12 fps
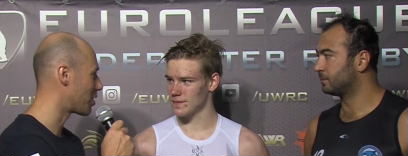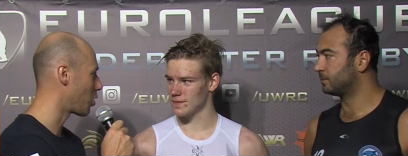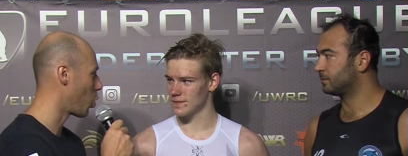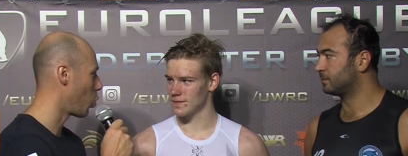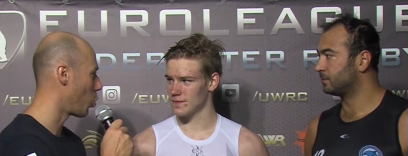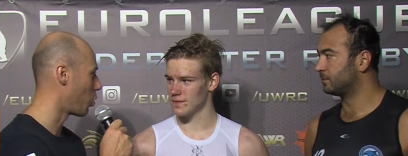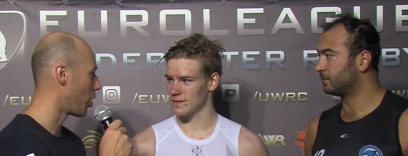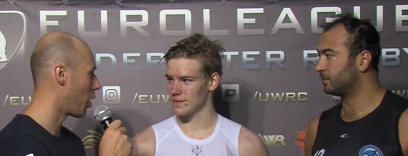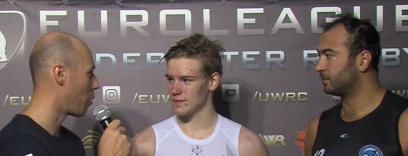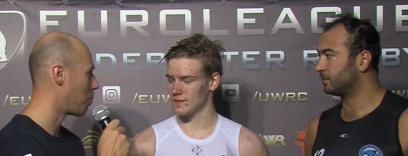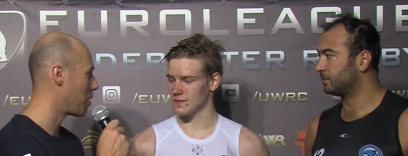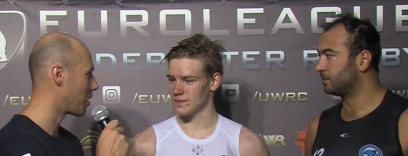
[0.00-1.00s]
Speaker 1: older
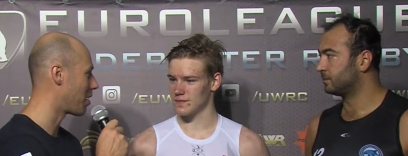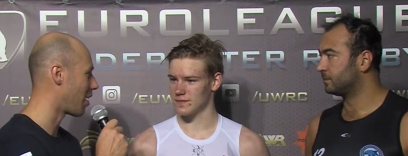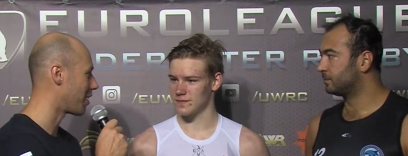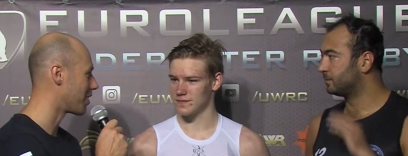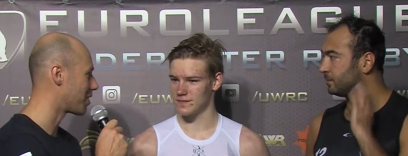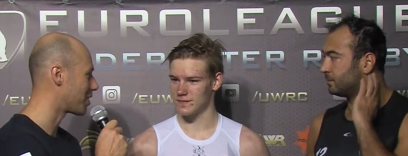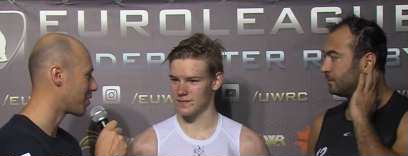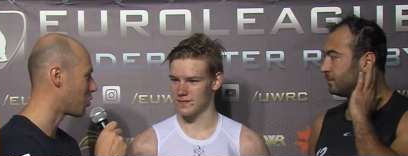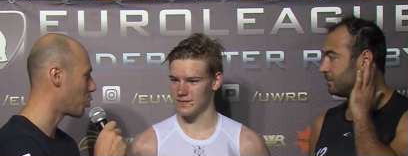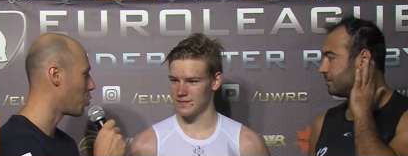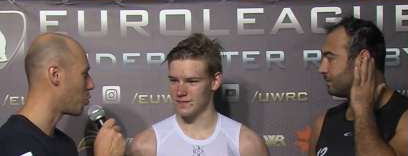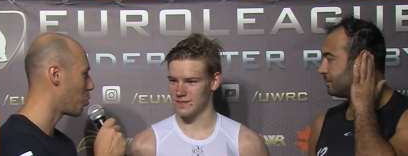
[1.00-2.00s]
big guys?
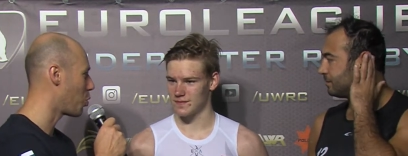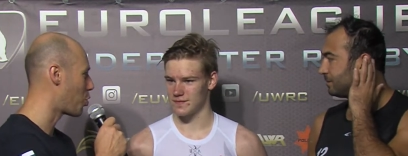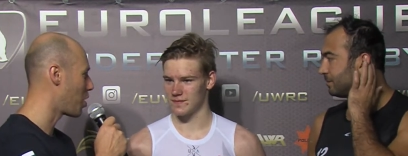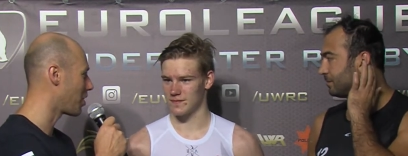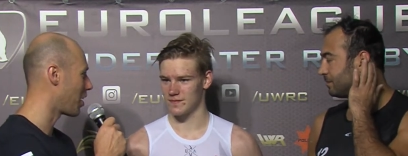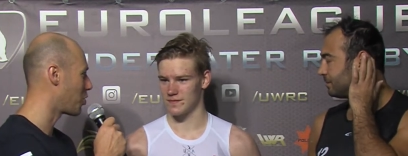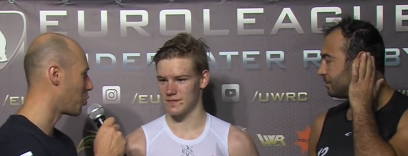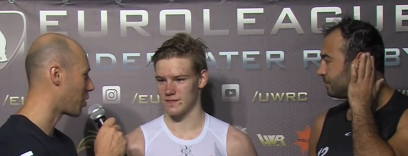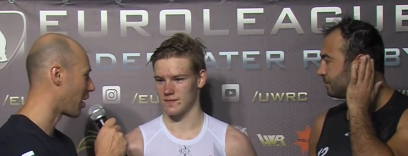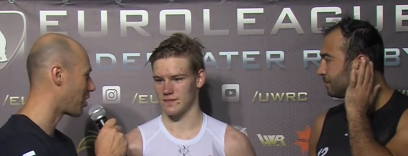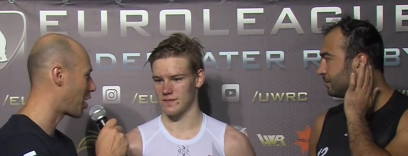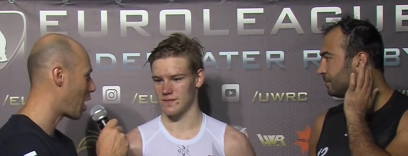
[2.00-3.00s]
Do you think that you
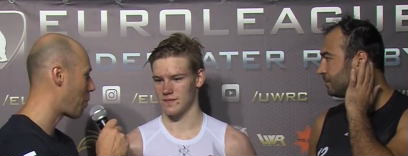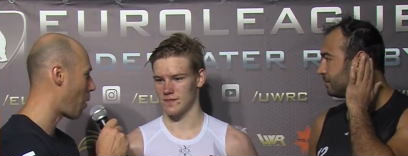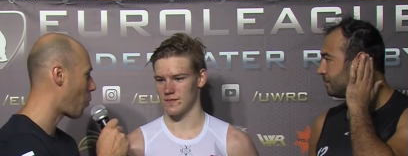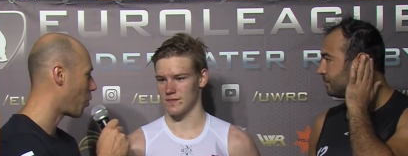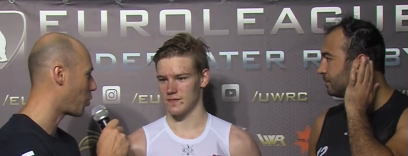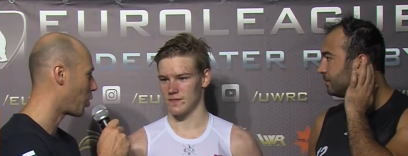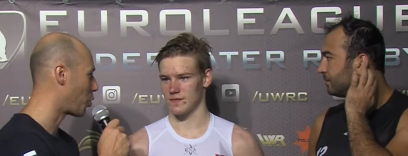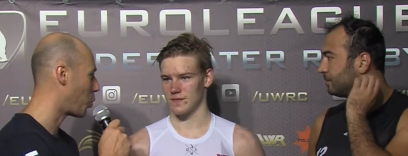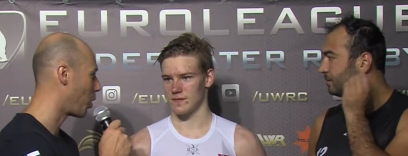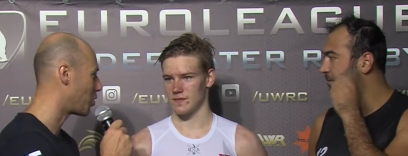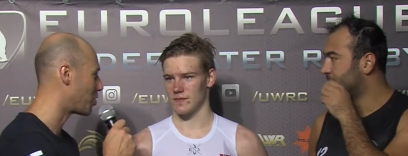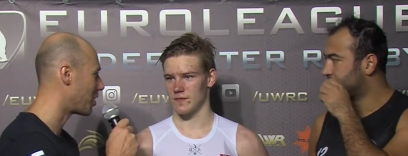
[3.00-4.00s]
can keep up with their
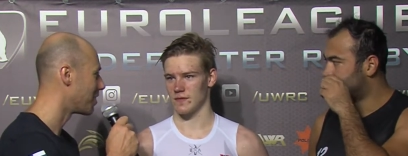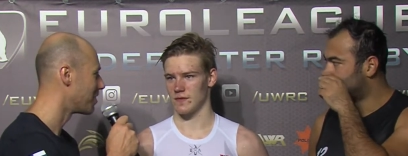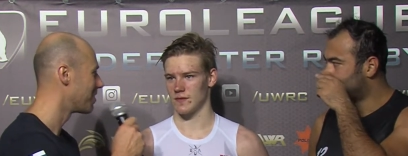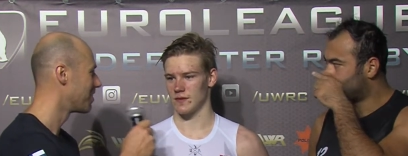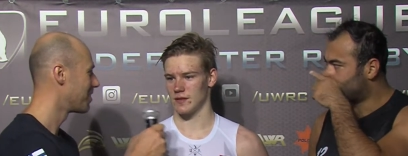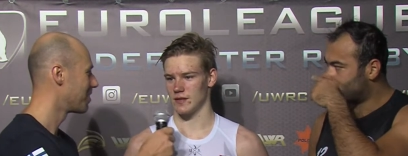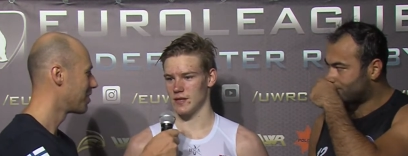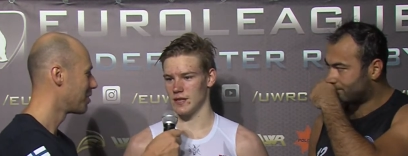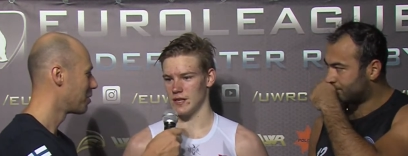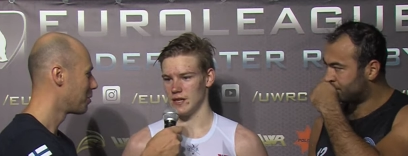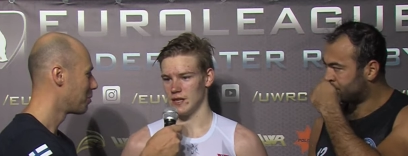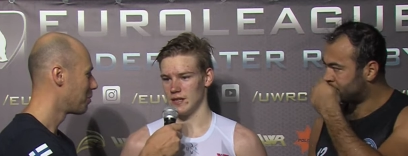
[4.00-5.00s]
quality?
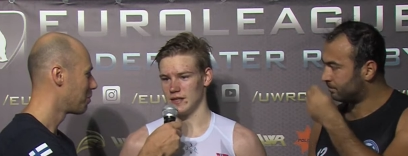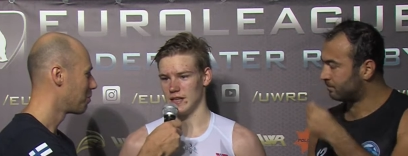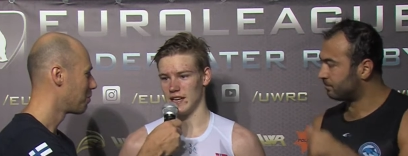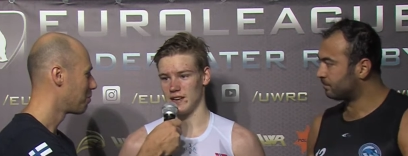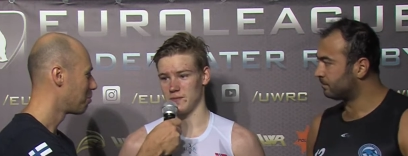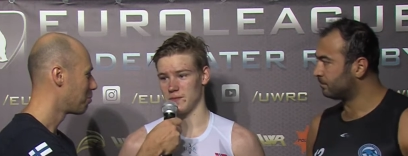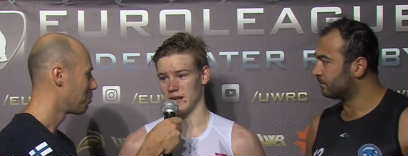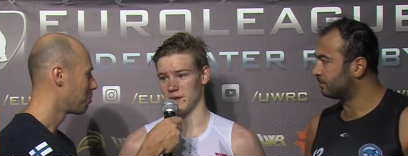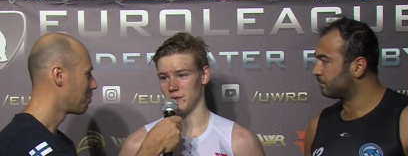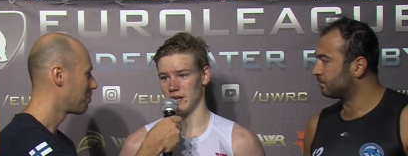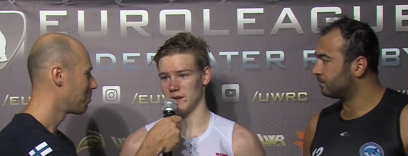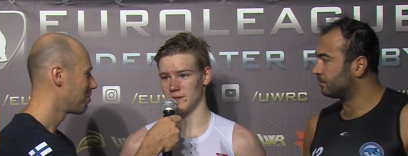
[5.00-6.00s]
Speaker 2: Yeah, I've played
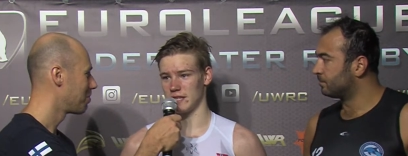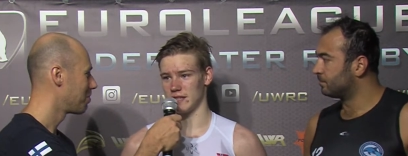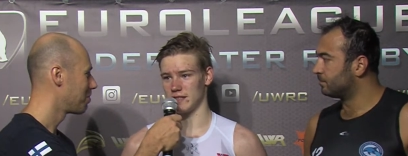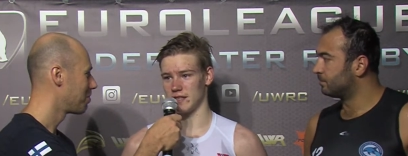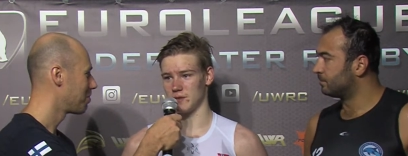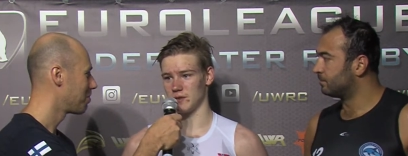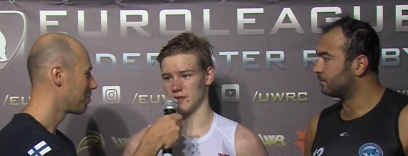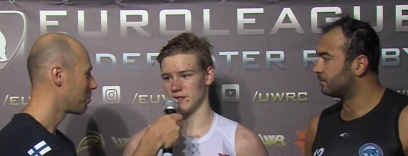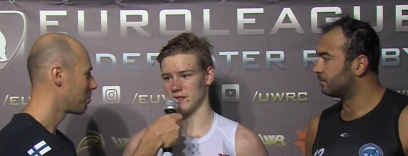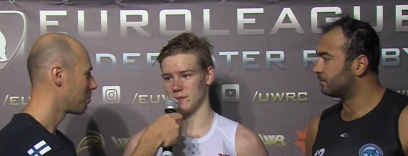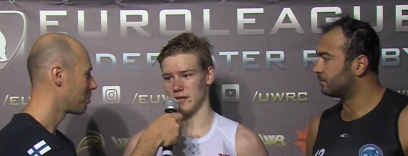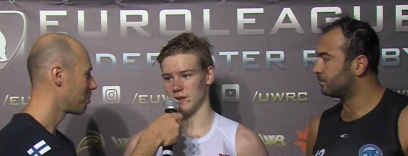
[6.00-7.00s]
with them since I was
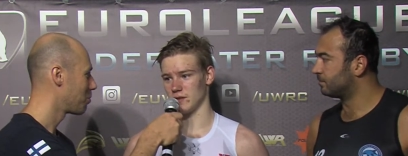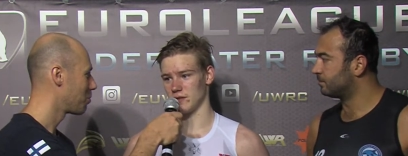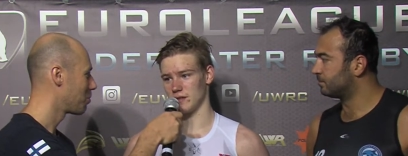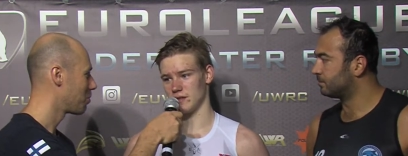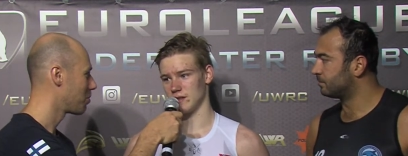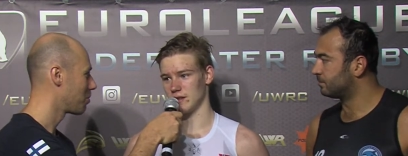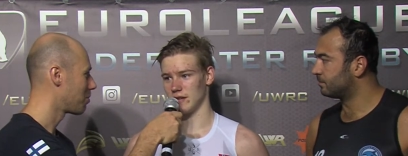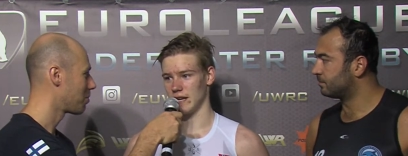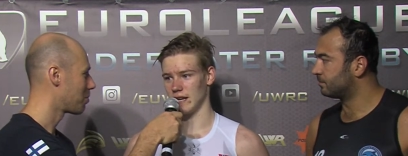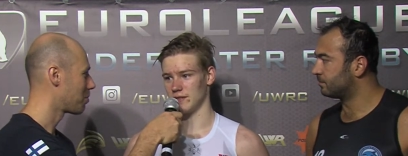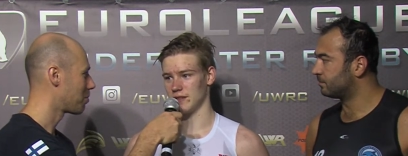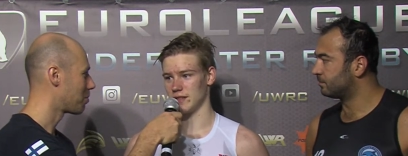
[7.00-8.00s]
about
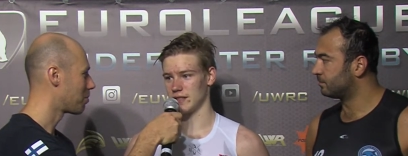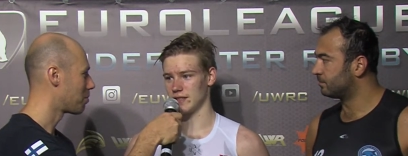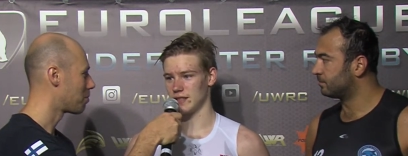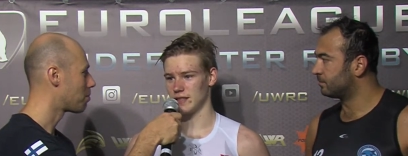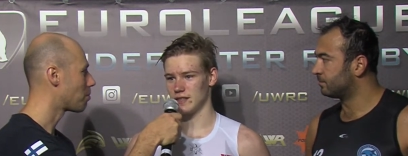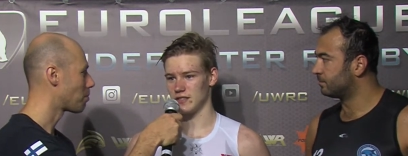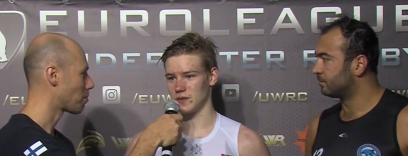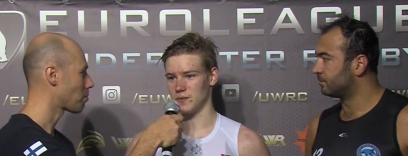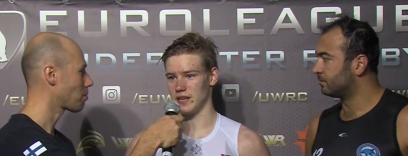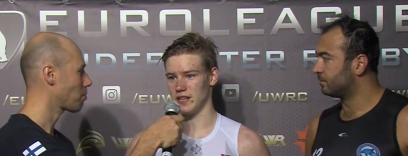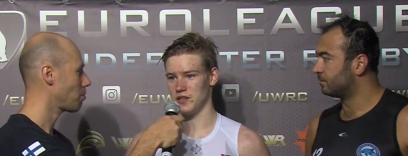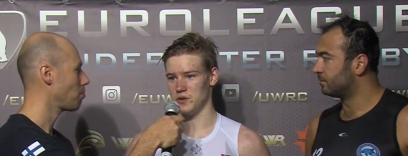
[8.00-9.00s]
11, so I'm
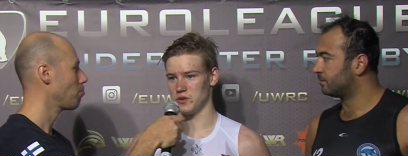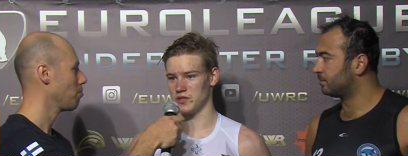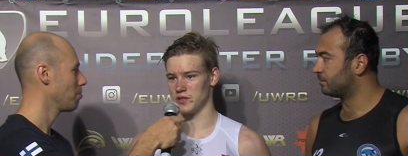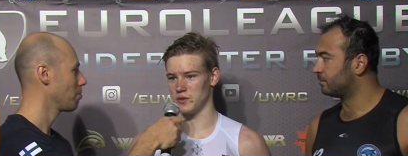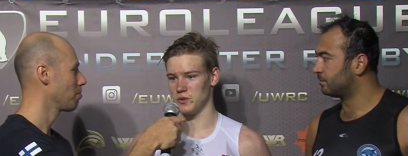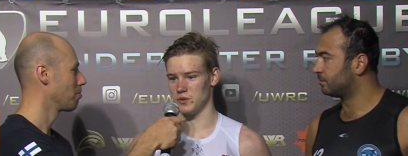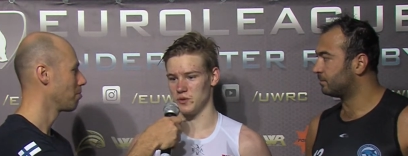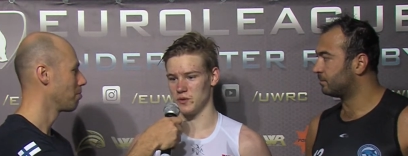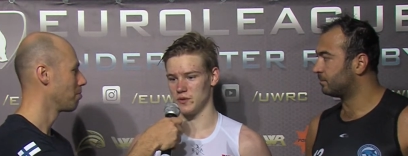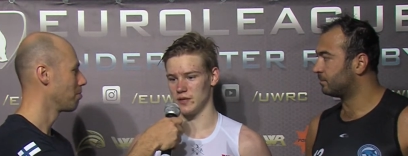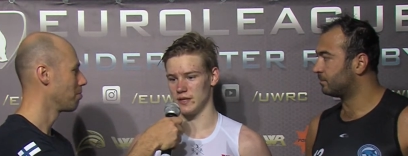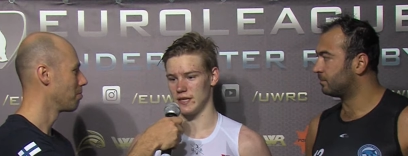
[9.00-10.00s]
pretty used
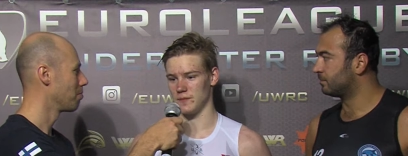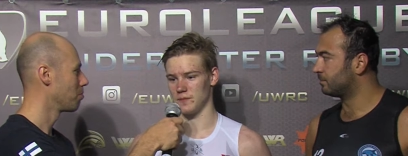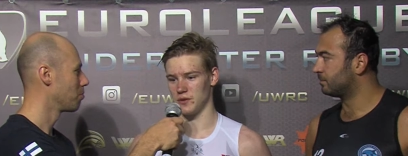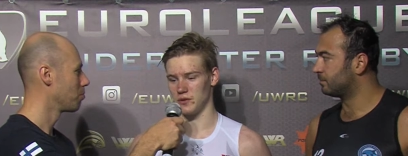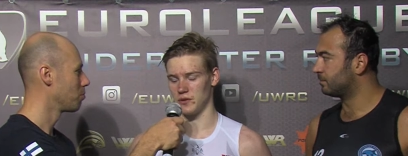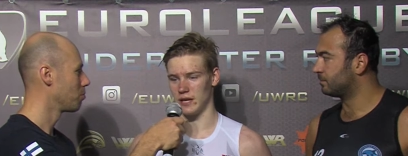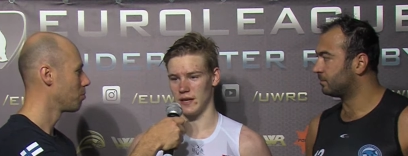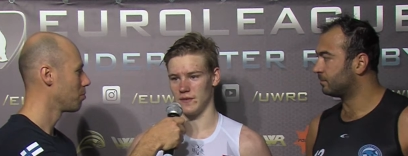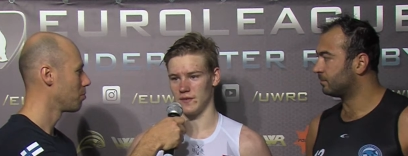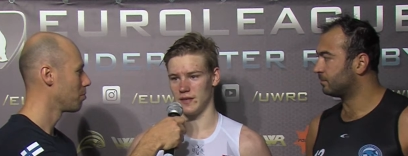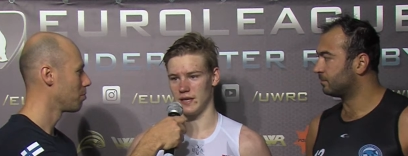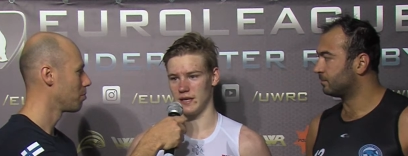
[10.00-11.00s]
to the tempo and the